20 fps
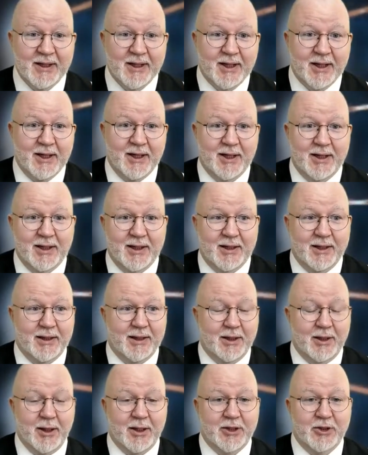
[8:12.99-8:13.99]
a
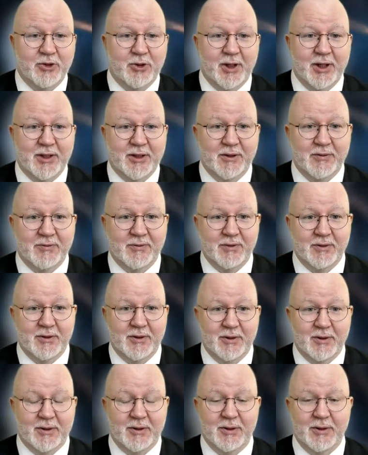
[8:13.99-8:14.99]
contract of
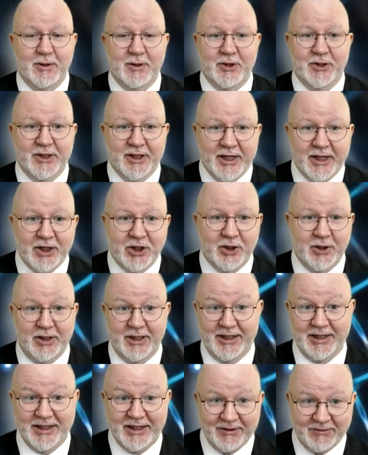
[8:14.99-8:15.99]
a donation, a
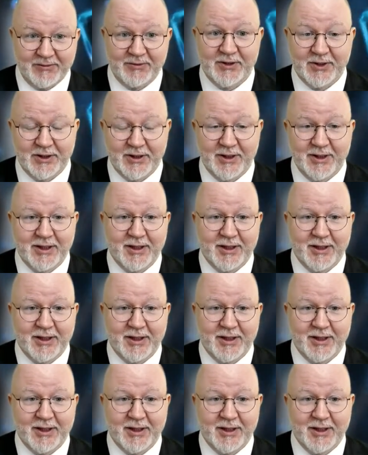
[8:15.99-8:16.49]
gift,